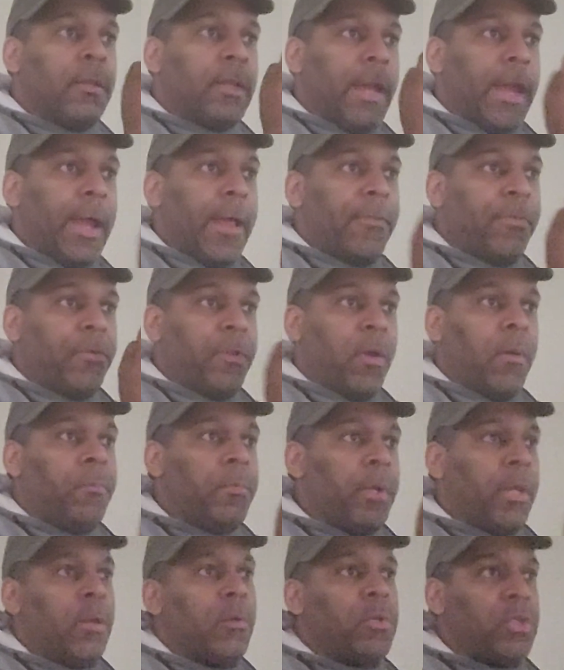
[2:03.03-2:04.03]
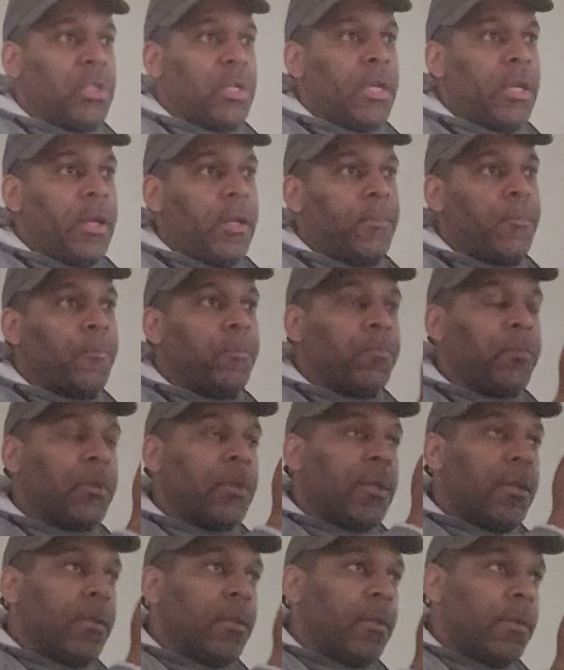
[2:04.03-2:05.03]
that had thumbnails saying
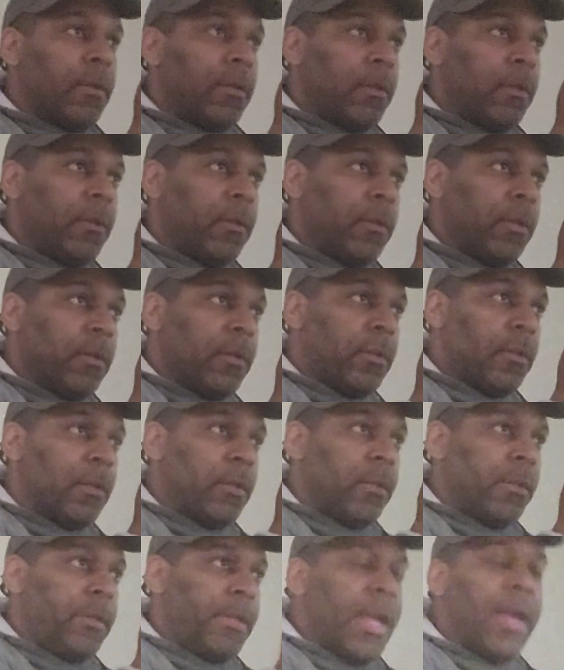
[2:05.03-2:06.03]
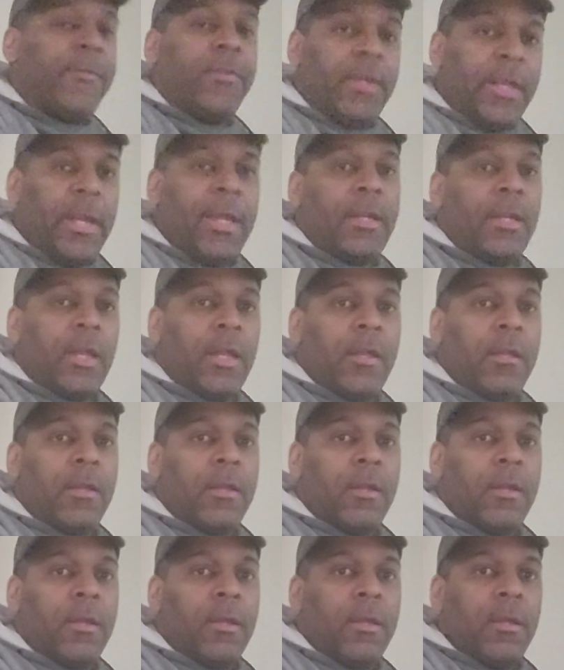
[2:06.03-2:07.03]
Devin Haney
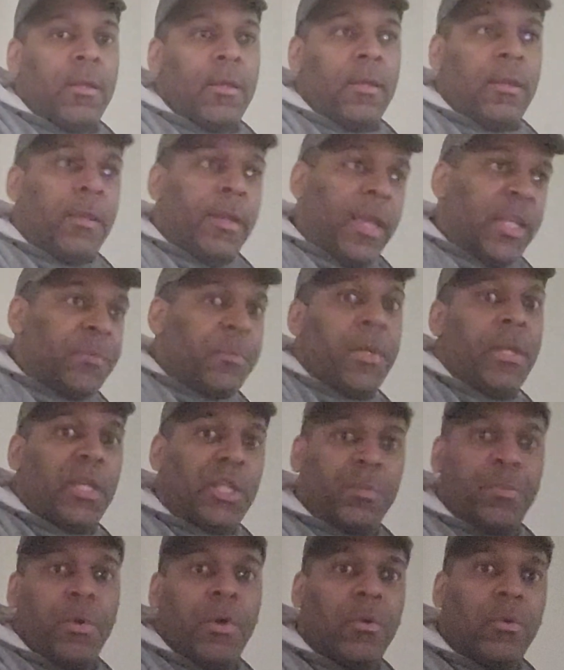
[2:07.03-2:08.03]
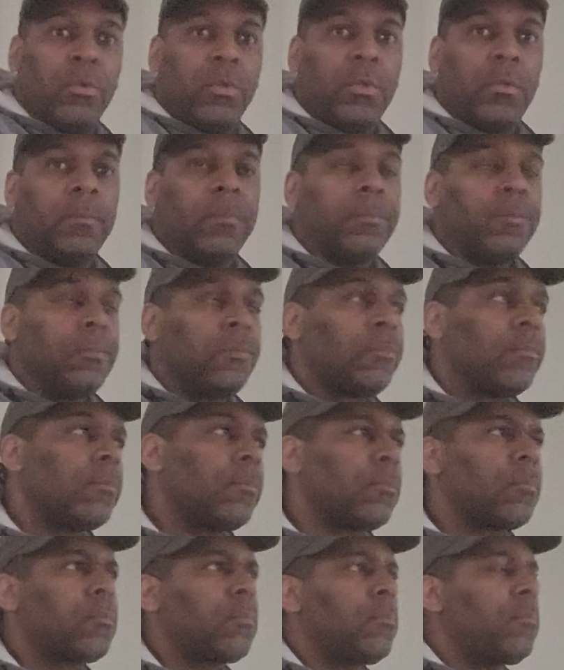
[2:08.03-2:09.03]
has been exposed.
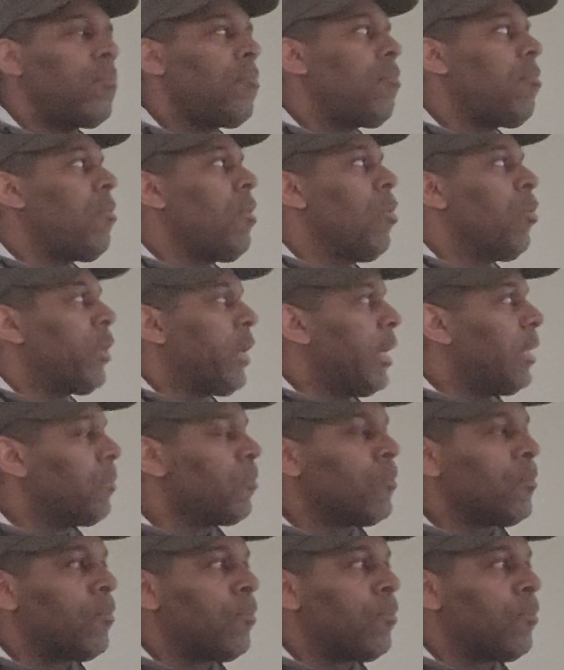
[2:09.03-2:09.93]
Okay.